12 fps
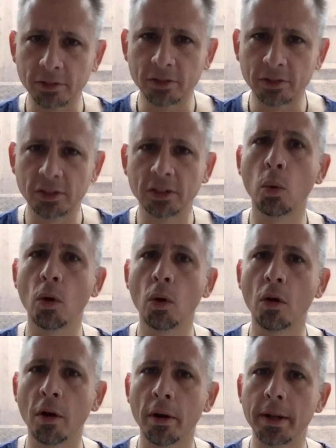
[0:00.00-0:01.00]

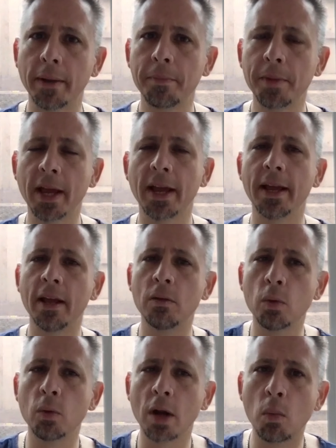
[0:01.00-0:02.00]
hobbyist is the
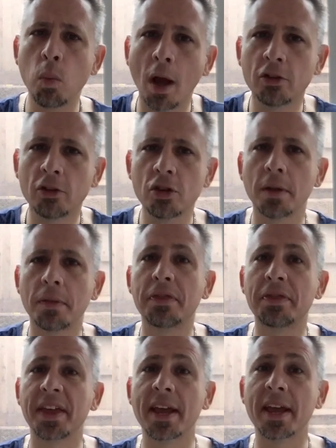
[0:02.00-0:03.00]
word. And what I
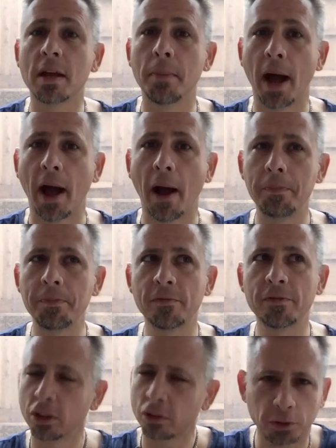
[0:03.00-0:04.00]
want you to think
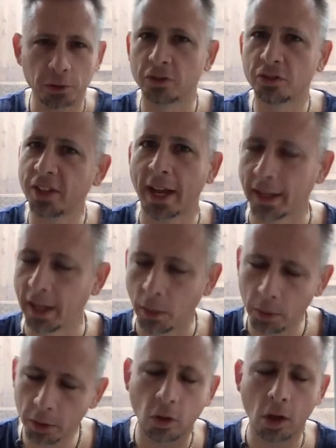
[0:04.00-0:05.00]
about, just for a
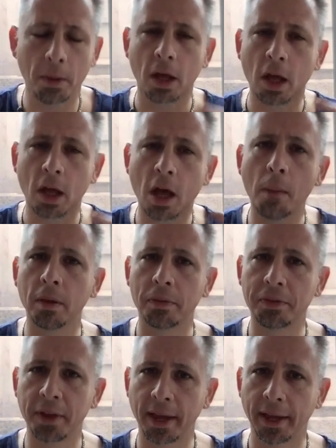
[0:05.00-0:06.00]
second, I want to talk
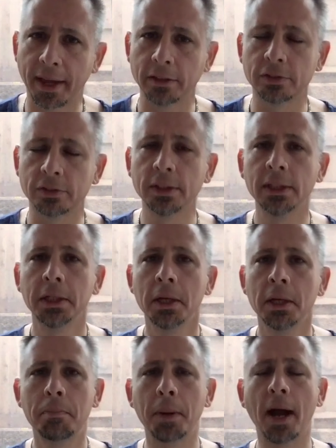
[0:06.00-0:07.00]
about a couple of
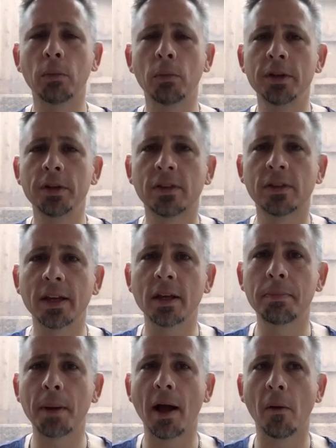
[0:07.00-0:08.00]
things. But
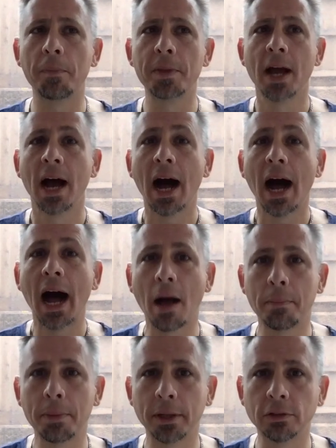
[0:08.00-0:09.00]
when you think
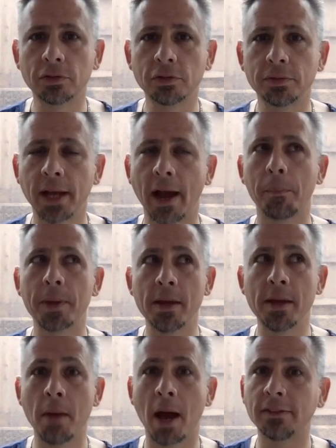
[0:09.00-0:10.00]
about hobbies,
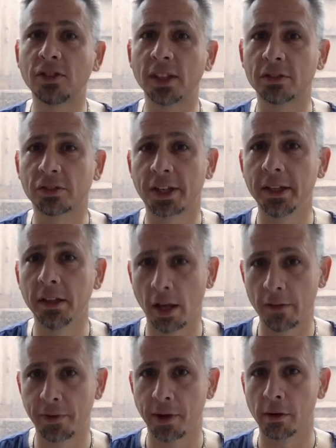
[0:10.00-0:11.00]
now in my
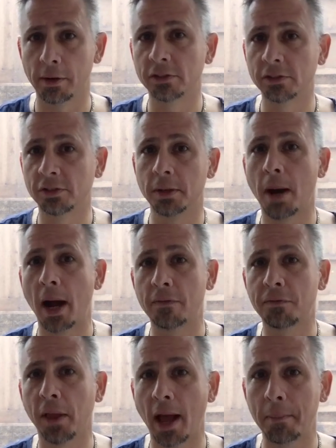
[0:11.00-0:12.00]
6 key life
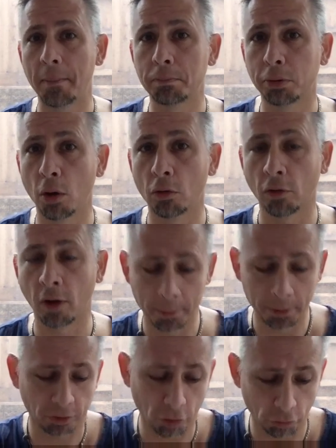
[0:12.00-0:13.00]
areas in the Mindful Habit
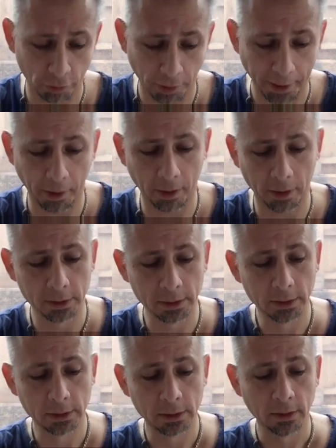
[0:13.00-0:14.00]
program, it's
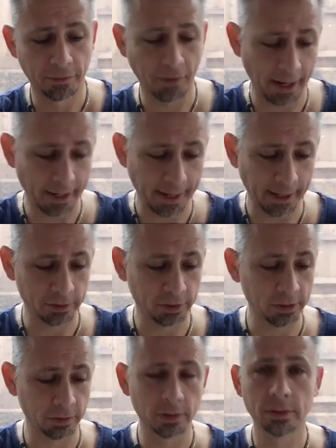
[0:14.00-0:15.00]
career,
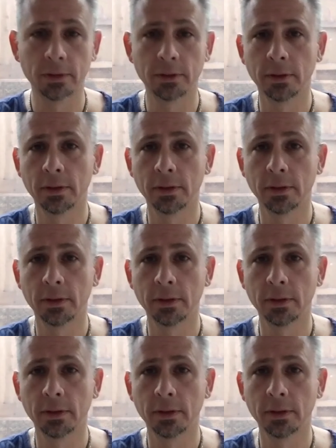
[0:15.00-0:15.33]
finances,